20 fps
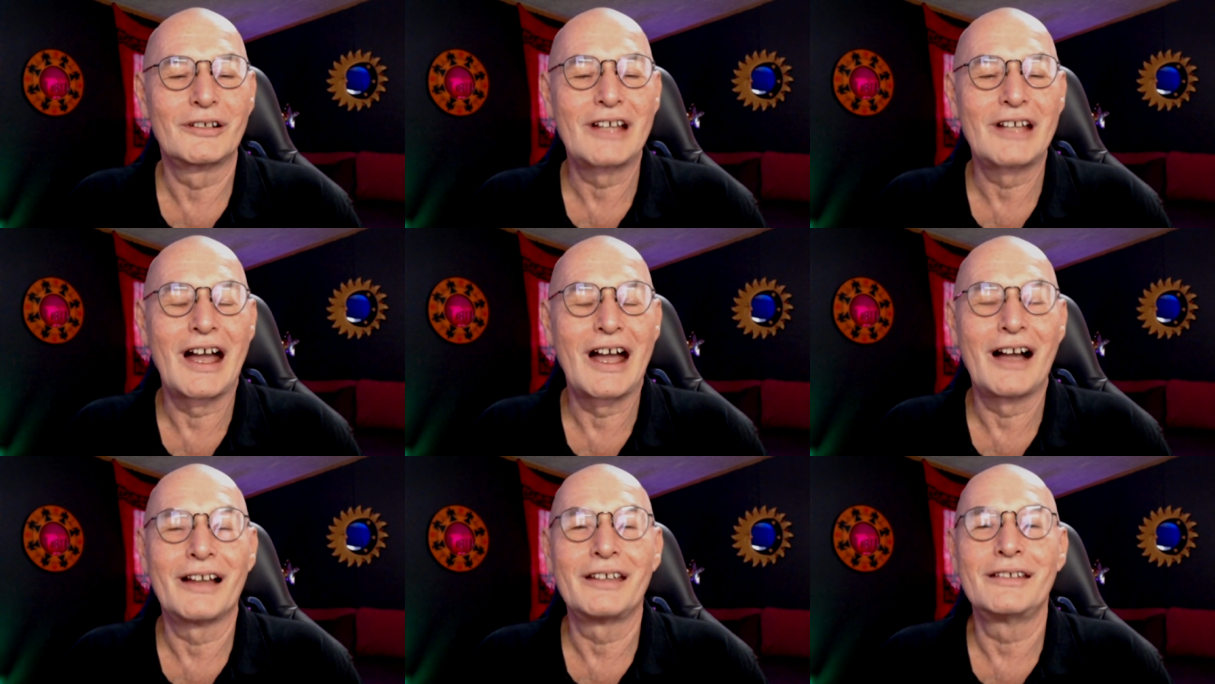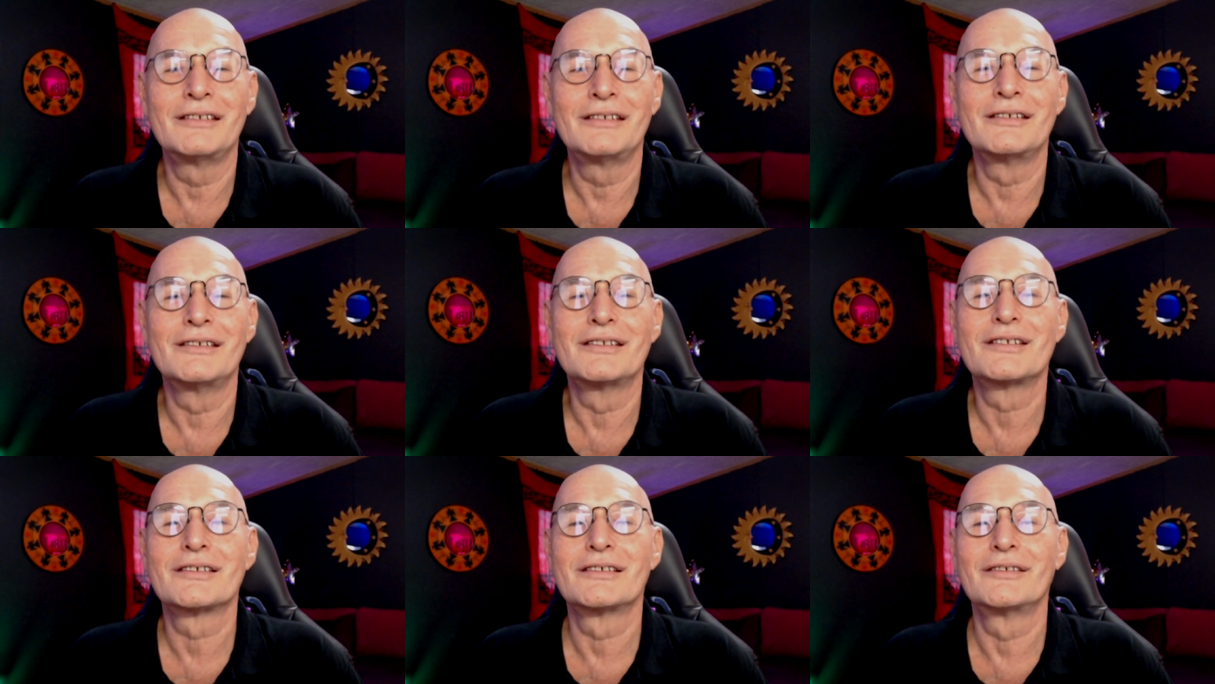
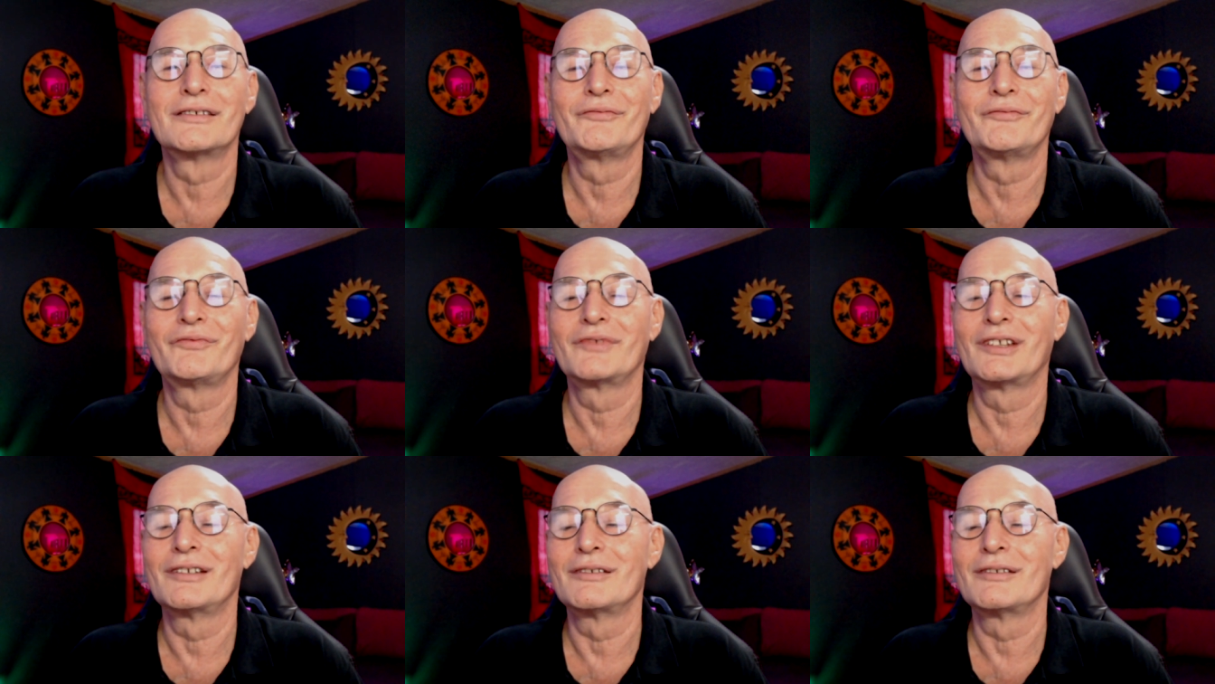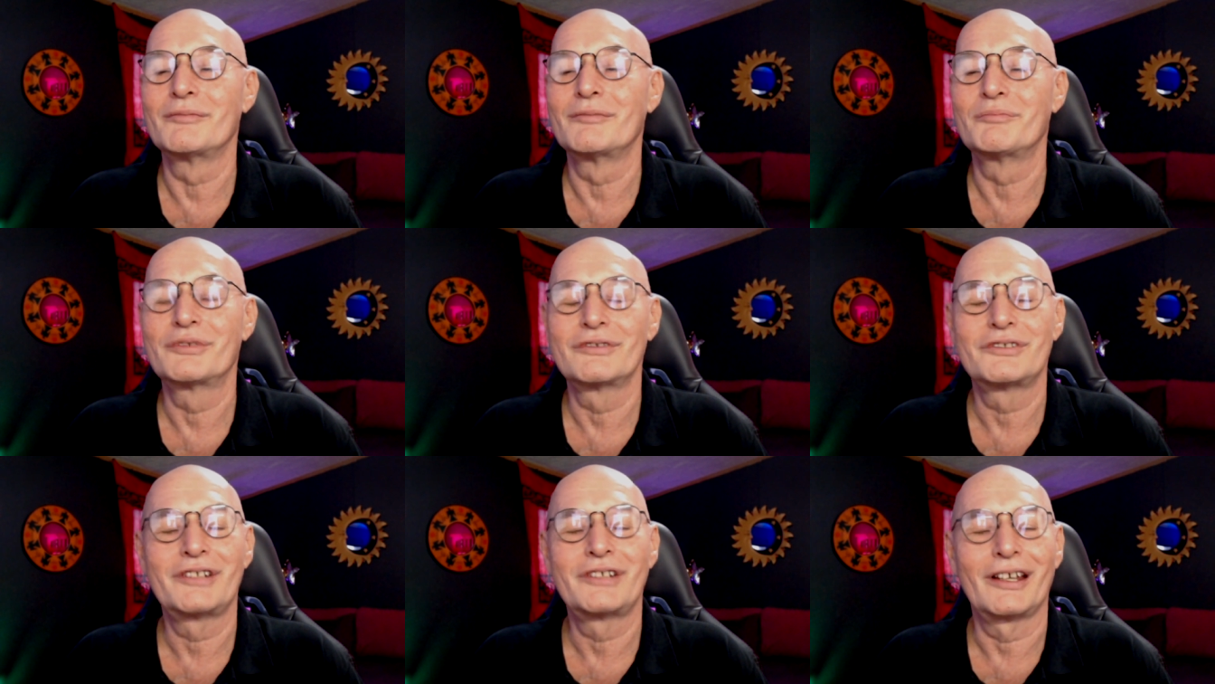kind and
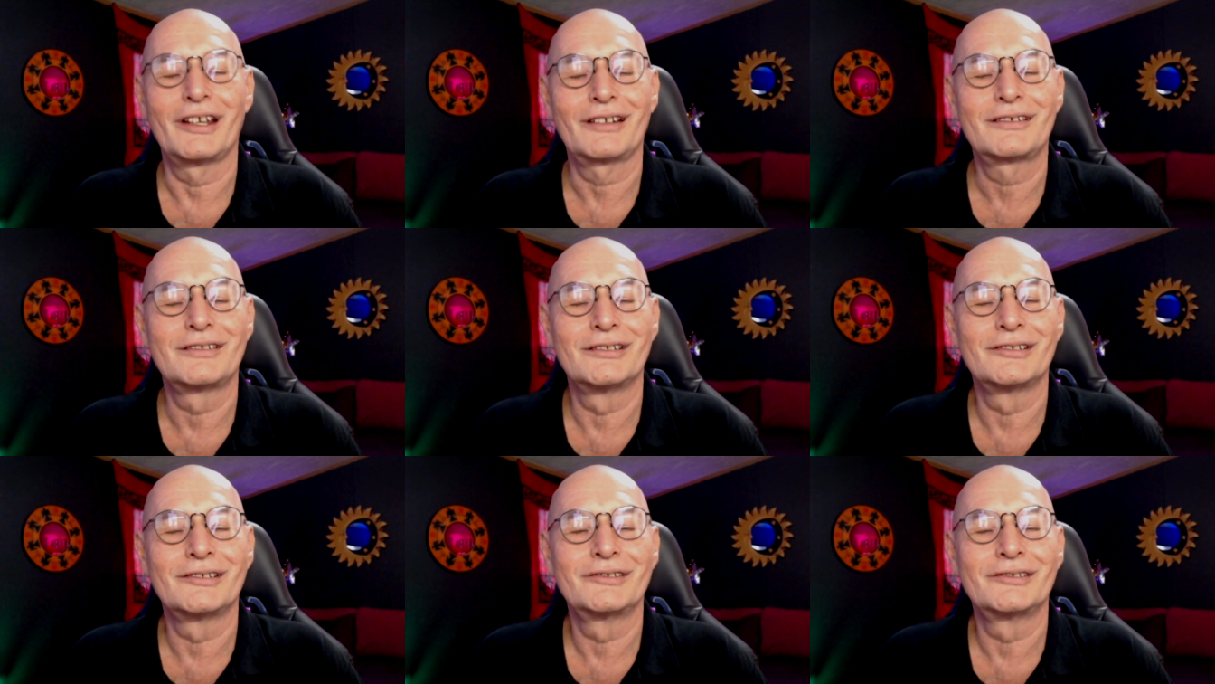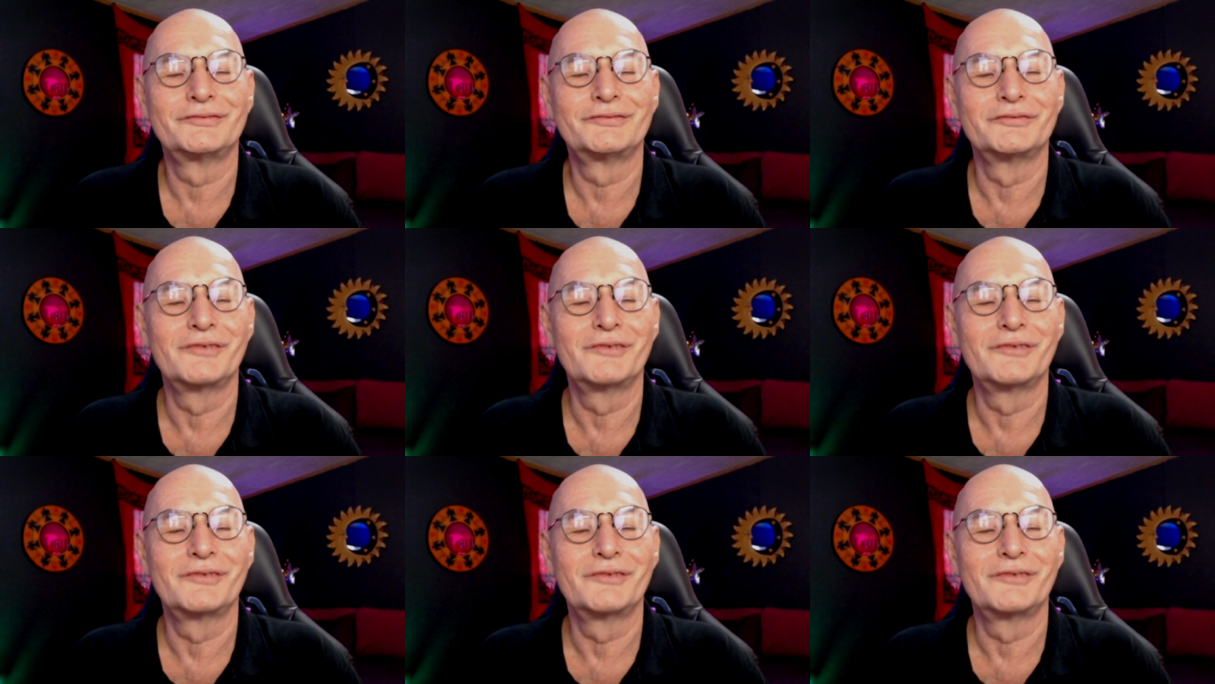protector,